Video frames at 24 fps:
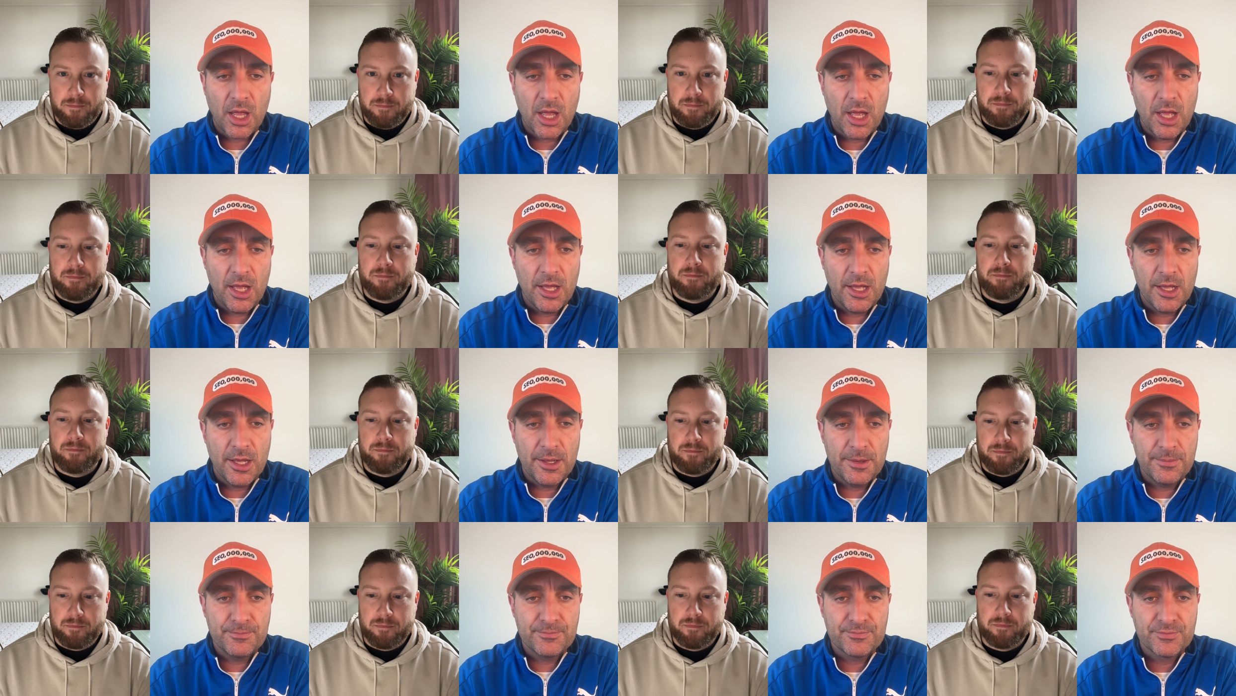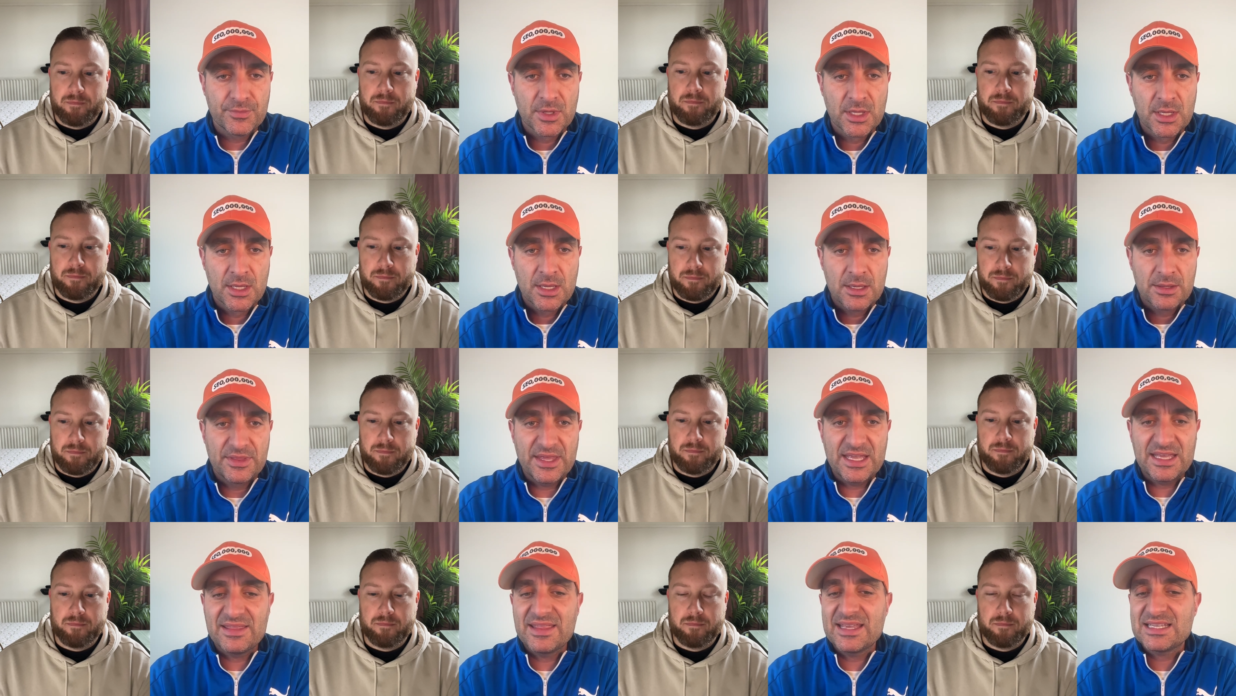Speaker 1: Um,
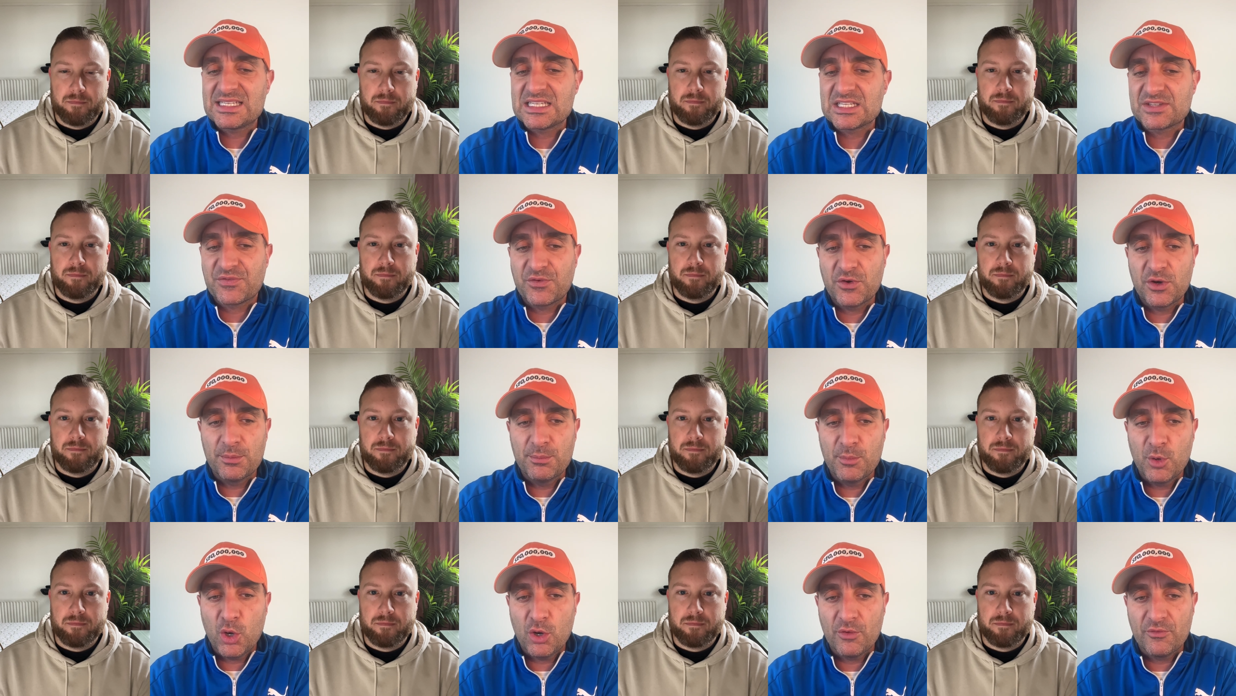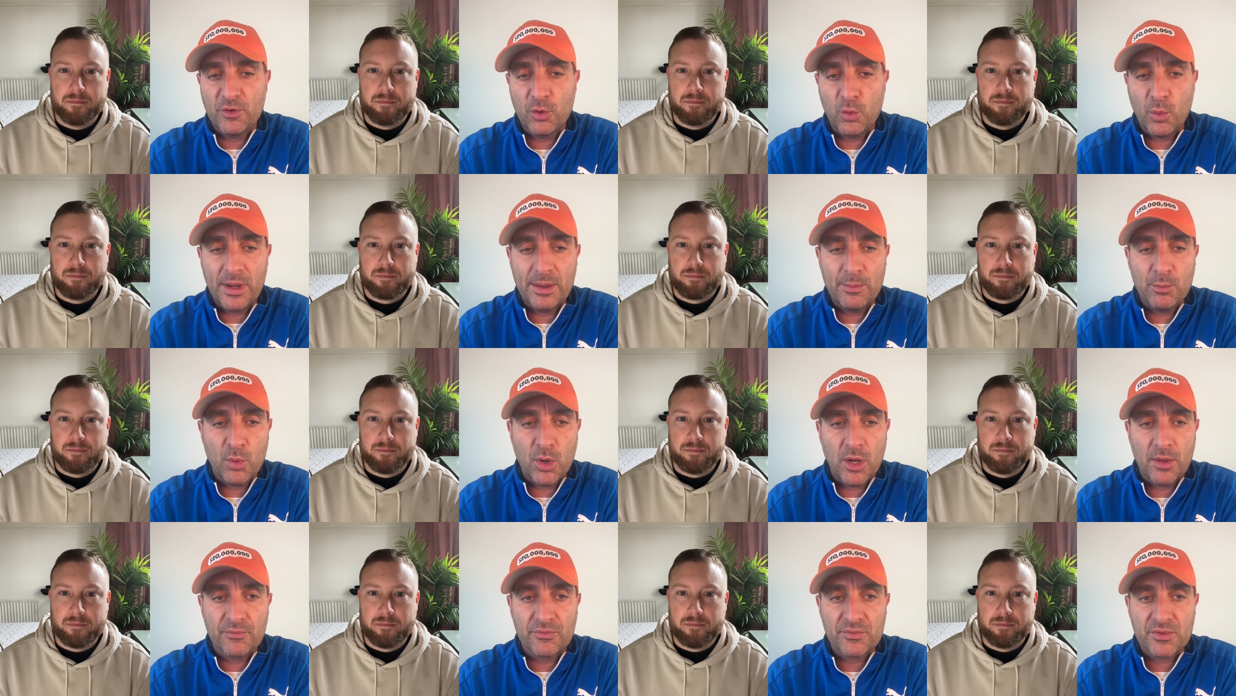this is for a more of a
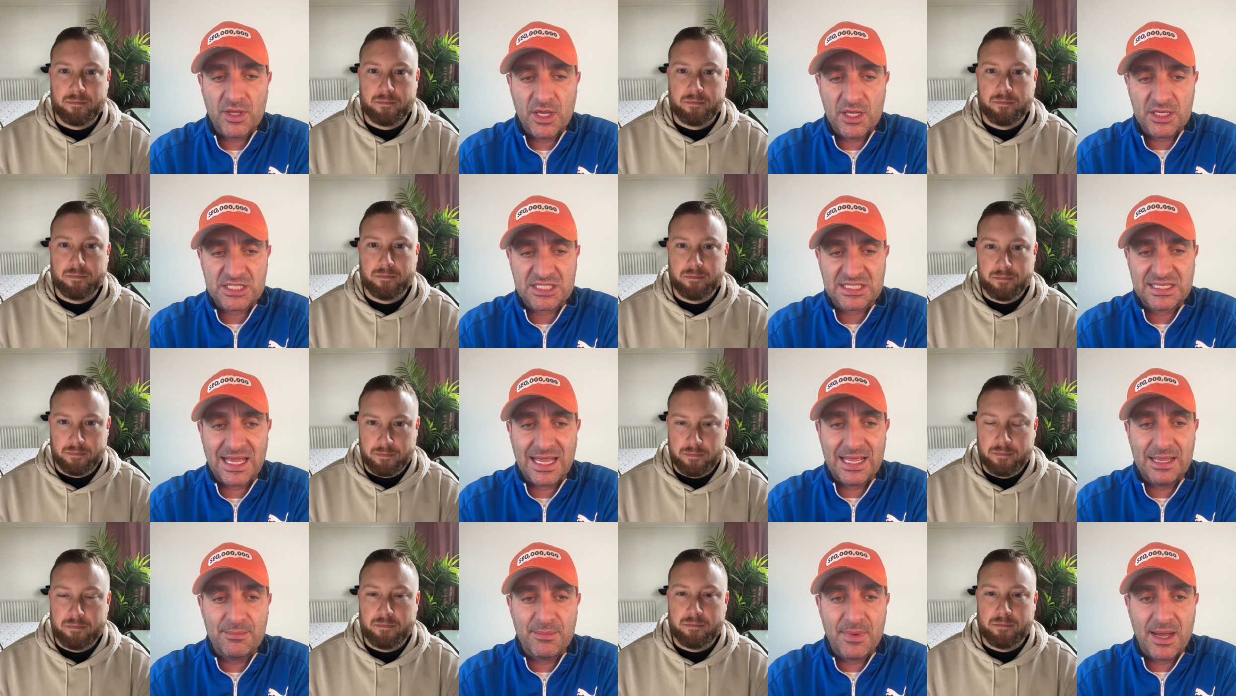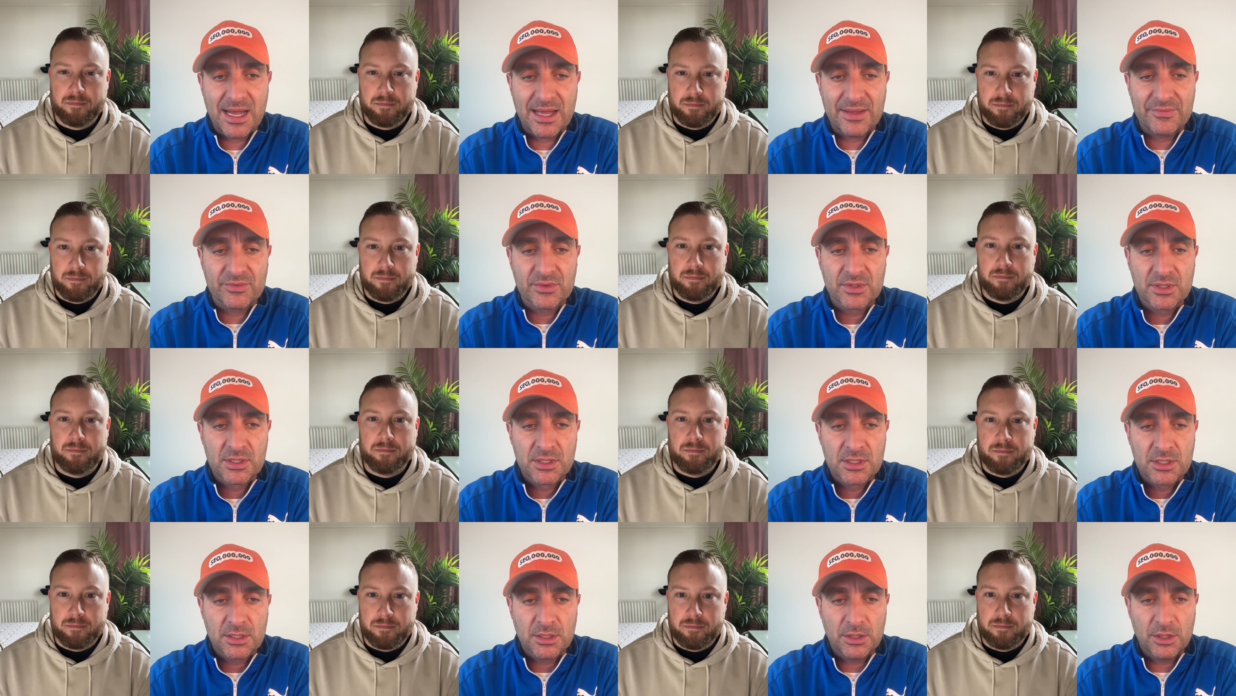win one. State man
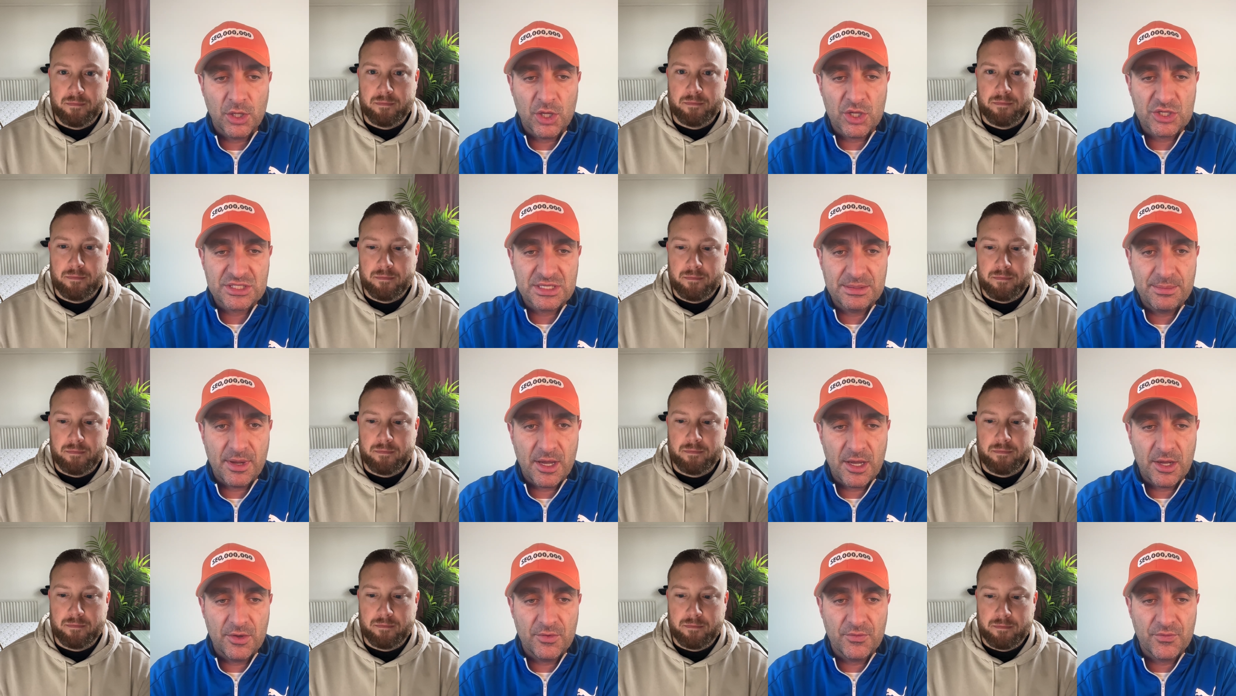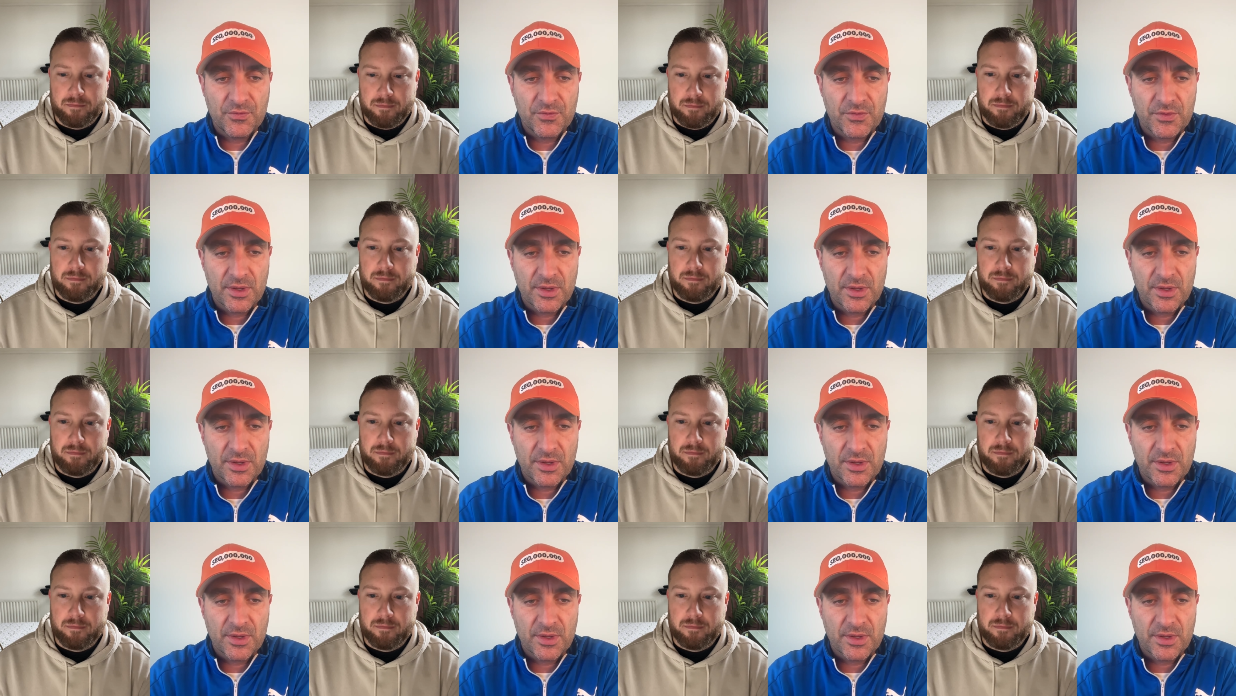Lossiemouth,